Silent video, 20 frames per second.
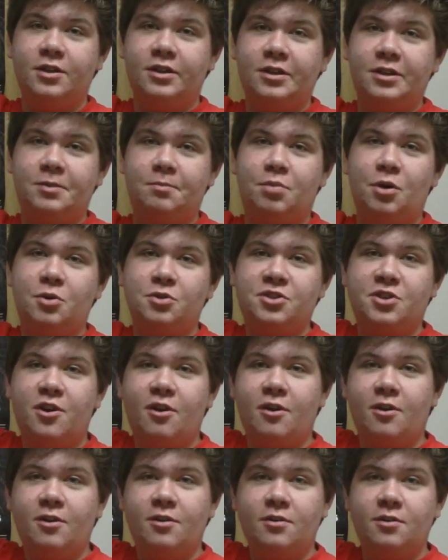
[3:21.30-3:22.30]
uh,
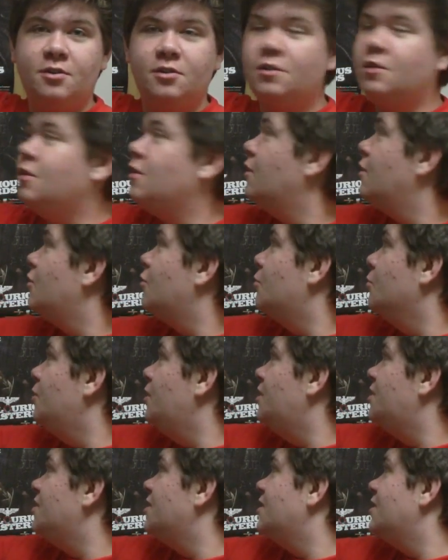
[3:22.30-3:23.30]
postcard.
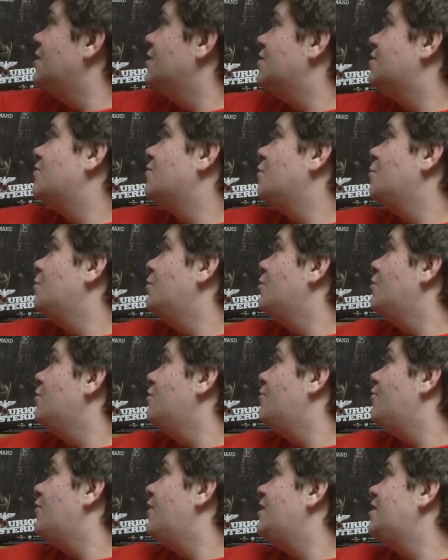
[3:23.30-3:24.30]
Greetings from
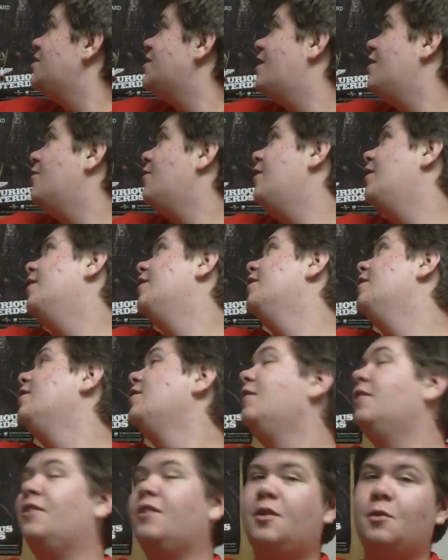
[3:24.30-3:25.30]
Nerdfighteria.
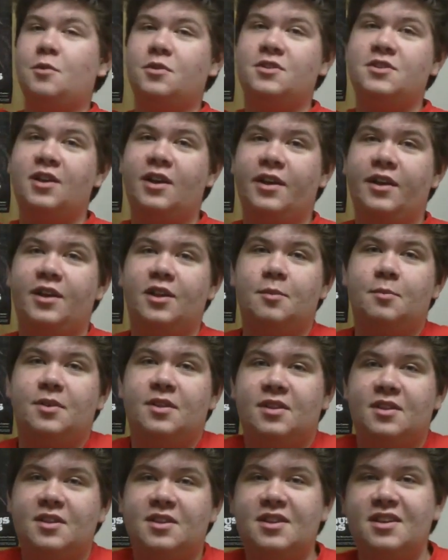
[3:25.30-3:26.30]
They were selling them
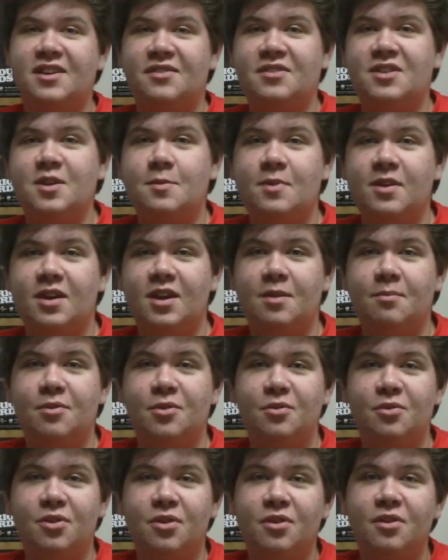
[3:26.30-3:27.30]
at the DFTBA
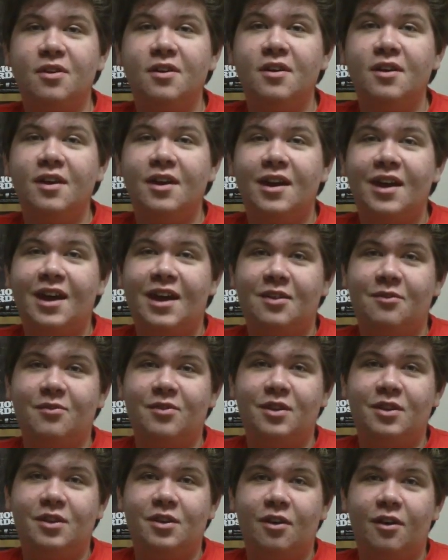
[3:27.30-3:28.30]
booth at
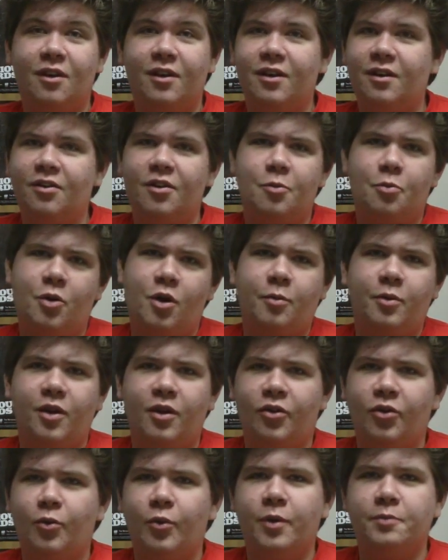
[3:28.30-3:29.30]
VidCon. They're probably
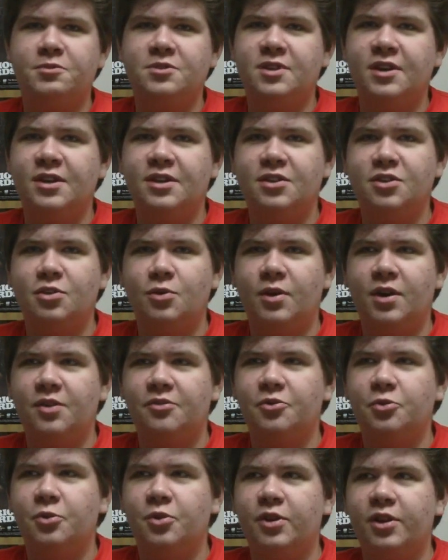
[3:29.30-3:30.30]
on the website too. I
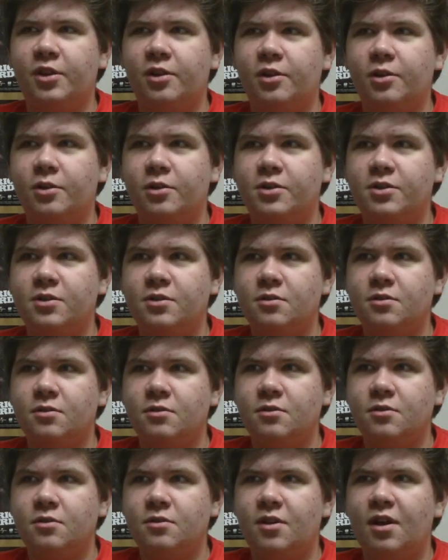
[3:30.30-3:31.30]
haven't really looked.
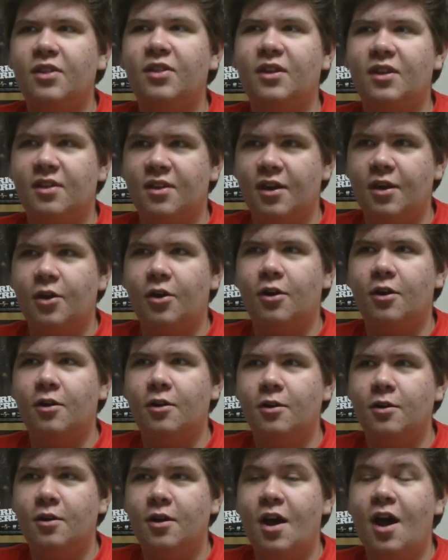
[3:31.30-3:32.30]
I think they are.
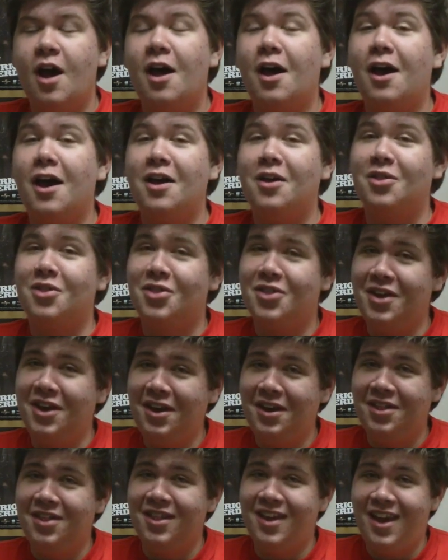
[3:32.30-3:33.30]
I
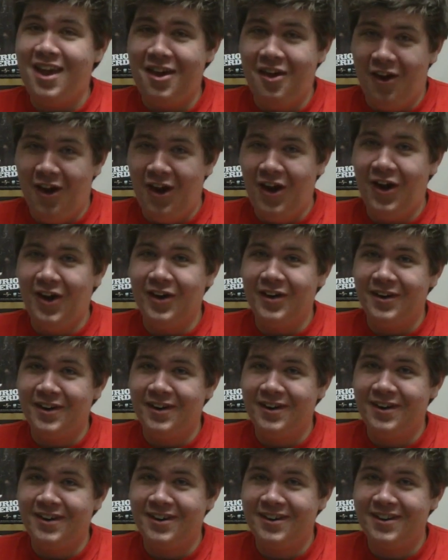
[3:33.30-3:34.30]
think they are